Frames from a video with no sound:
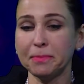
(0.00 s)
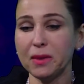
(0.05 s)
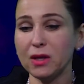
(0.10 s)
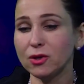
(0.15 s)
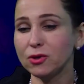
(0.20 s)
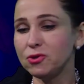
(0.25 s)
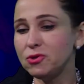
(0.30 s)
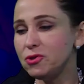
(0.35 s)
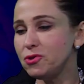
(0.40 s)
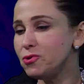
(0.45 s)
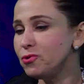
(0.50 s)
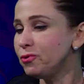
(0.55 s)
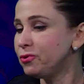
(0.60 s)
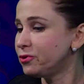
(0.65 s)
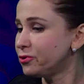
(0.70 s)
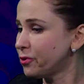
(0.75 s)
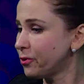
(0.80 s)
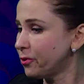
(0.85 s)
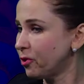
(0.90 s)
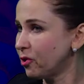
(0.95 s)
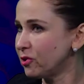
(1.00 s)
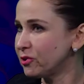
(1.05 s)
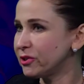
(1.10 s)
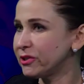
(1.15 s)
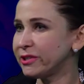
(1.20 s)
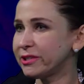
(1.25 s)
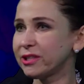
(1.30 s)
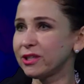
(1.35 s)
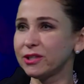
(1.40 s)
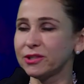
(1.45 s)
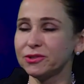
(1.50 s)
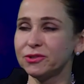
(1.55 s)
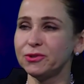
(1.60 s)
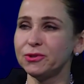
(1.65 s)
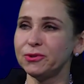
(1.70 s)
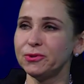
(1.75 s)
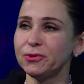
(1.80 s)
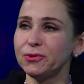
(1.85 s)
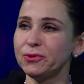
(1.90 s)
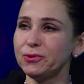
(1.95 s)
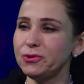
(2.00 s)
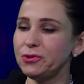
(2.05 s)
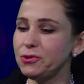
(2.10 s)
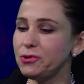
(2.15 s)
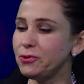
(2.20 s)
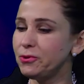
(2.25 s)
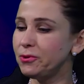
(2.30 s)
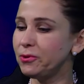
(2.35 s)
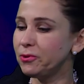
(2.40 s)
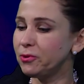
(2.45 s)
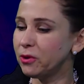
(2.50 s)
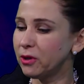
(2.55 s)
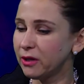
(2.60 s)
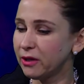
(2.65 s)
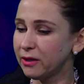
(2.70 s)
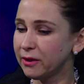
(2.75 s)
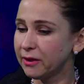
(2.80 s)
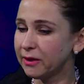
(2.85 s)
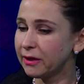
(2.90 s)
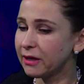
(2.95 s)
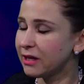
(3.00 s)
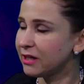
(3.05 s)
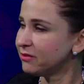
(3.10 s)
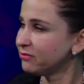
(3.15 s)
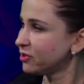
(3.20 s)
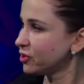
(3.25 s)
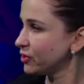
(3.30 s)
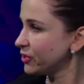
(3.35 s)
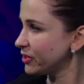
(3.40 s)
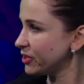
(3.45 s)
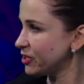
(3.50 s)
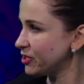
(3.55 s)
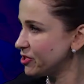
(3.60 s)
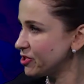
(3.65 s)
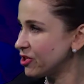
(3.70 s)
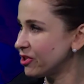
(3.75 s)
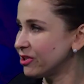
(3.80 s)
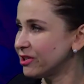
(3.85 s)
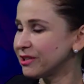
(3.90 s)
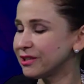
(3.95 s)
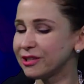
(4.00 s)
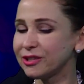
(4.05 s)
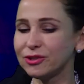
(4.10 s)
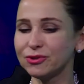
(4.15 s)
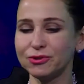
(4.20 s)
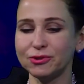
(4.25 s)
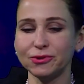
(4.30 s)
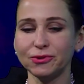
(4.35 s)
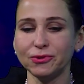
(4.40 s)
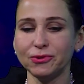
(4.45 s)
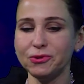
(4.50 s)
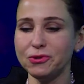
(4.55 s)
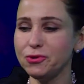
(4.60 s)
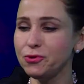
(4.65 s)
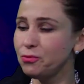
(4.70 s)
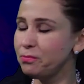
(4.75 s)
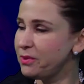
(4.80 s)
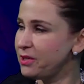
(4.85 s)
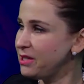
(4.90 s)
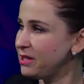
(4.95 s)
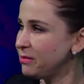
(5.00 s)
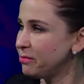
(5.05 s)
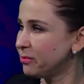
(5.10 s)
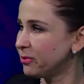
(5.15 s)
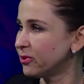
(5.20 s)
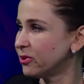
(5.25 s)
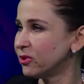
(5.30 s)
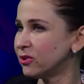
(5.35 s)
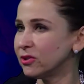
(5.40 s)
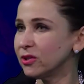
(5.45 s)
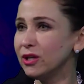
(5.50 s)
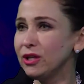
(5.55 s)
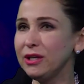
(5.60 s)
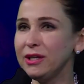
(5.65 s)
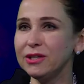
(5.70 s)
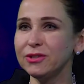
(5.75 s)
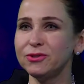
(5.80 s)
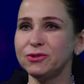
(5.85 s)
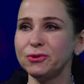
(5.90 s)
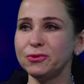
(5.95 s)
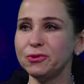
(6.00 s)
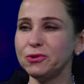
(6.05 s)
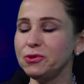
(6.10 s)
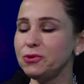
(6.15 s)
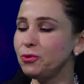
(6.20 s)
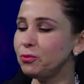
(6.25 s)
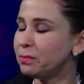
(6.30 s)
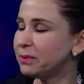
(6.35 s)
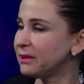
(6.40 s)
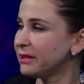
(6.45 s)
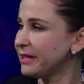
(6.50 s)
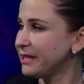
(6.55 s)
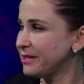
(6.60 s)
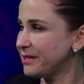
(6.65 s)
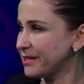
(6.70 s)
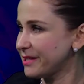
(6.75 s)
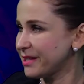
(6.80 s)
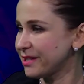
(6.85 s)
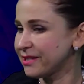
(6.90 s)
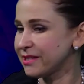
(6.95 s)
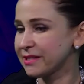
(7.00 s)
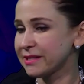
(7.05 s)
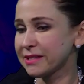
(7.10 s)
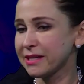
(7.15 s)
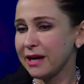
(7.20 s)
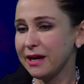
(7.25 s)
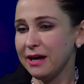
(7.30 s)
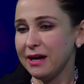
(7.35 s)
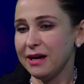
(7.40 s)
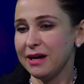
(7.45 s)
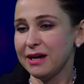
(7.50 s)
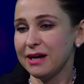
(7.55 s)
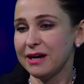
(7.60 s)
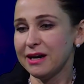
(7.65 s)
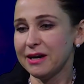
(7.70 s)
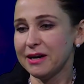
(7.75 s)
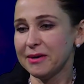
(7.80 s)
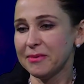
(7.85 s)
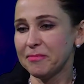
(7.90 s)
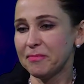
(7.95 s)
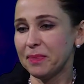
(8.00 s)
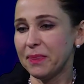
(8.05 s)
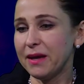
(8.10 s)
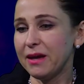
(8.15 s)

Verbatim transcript: new thoughts, to new conversations, to new people, to new places. When